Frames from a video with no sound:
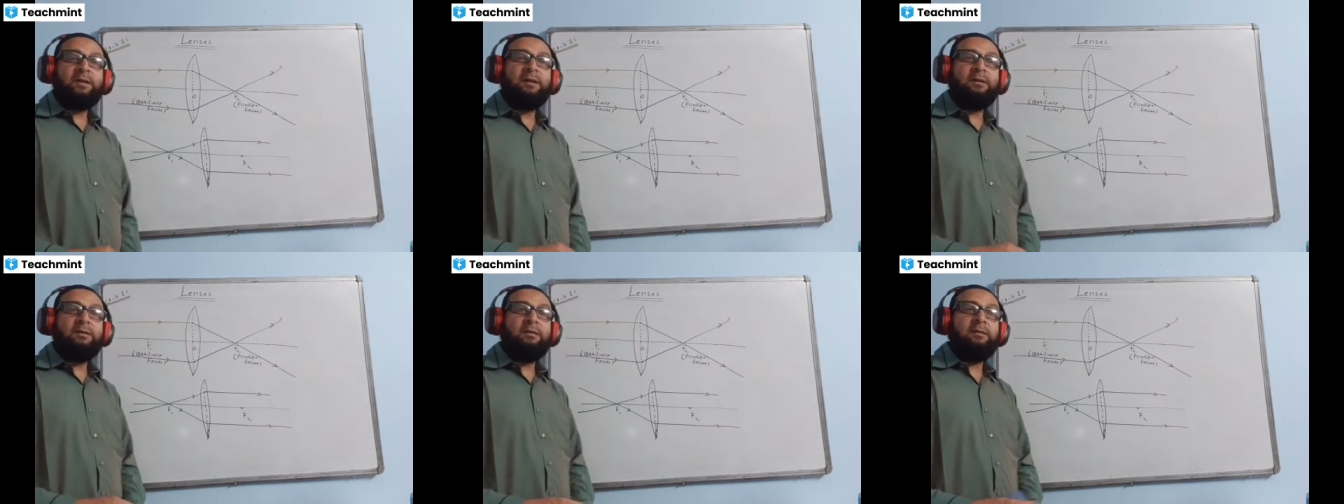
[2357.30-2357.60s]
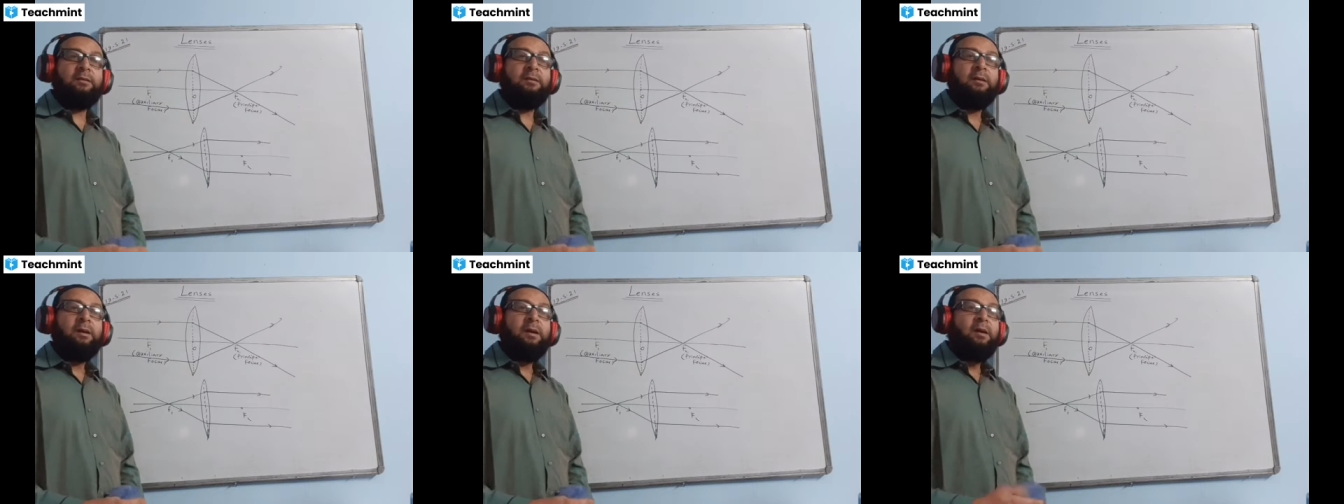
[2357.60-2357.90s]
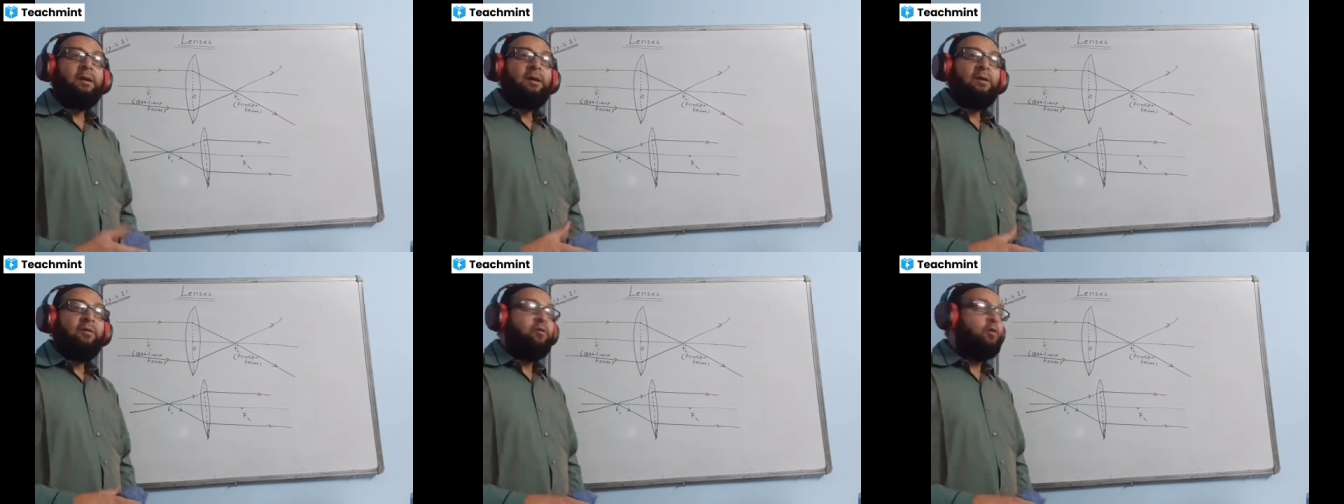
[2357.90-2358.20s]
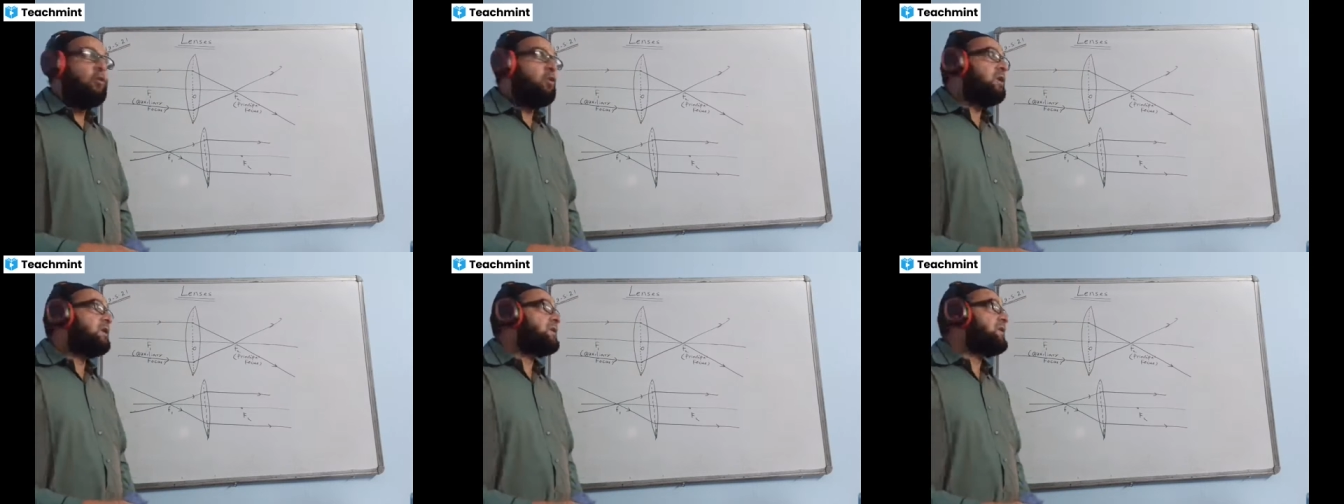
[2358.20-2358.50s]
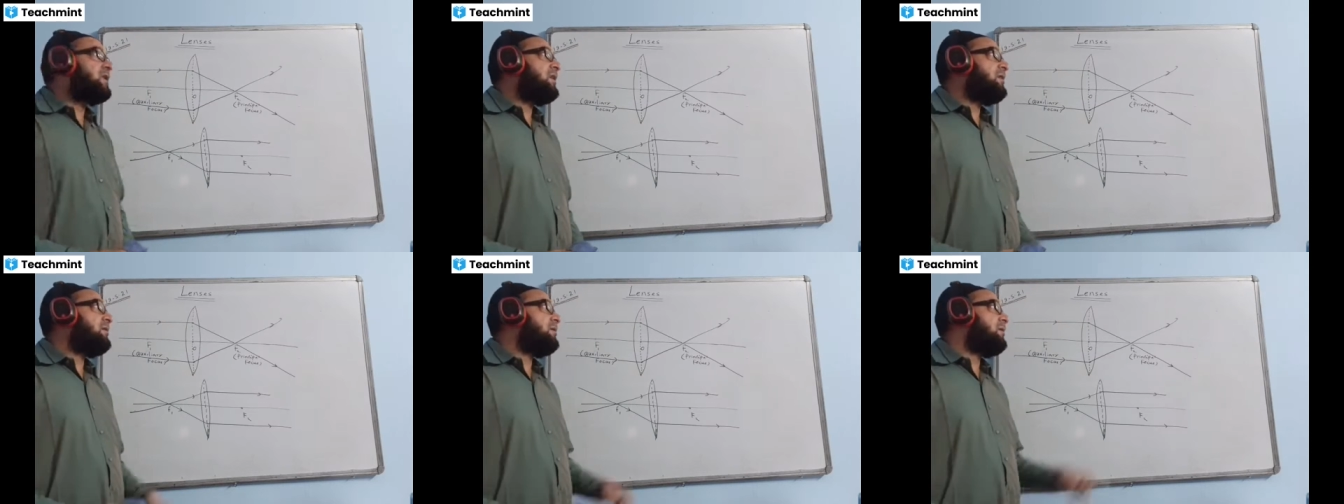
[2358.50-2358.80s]
focal
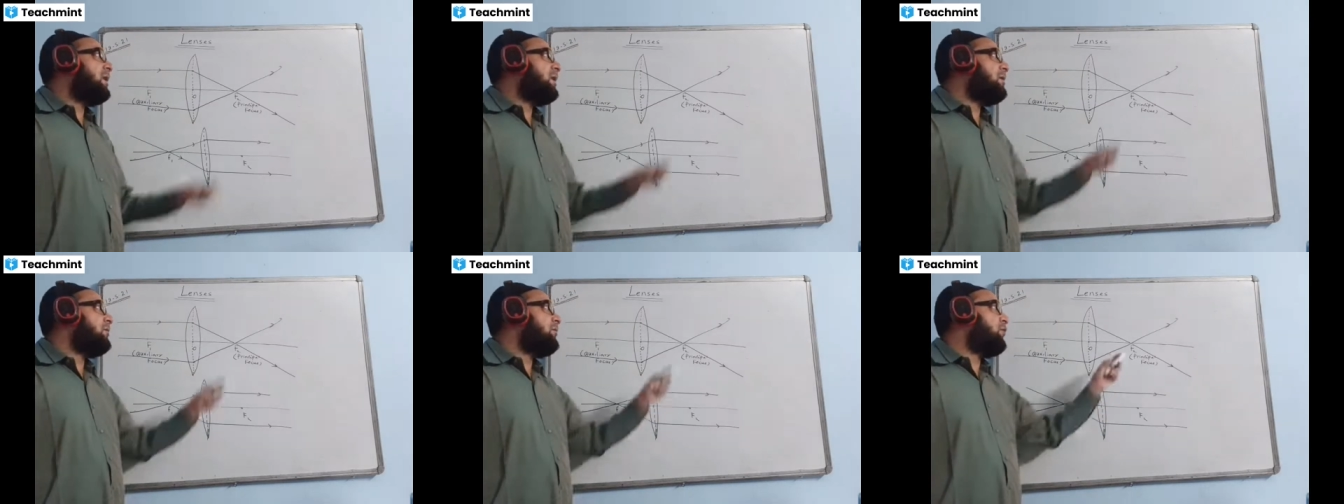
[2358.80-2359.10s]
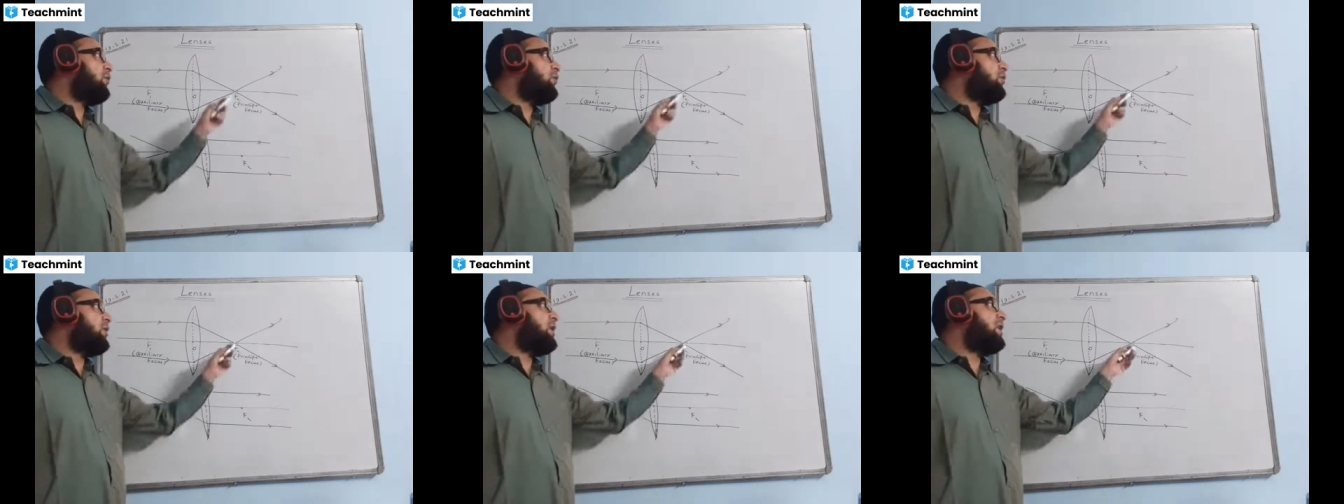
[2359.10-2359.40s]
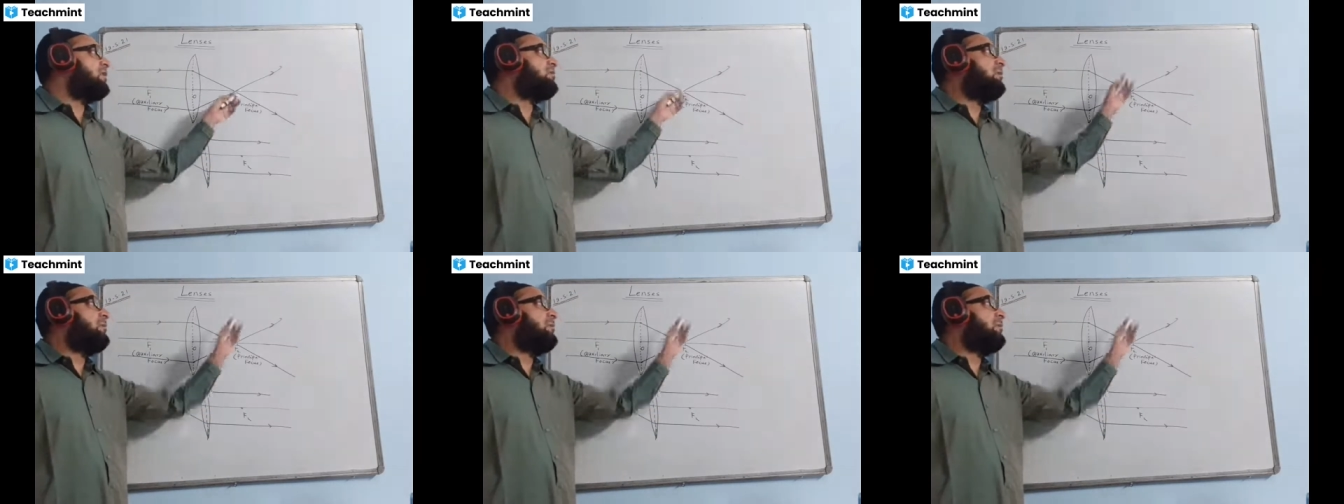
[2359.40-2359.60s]
will be far away.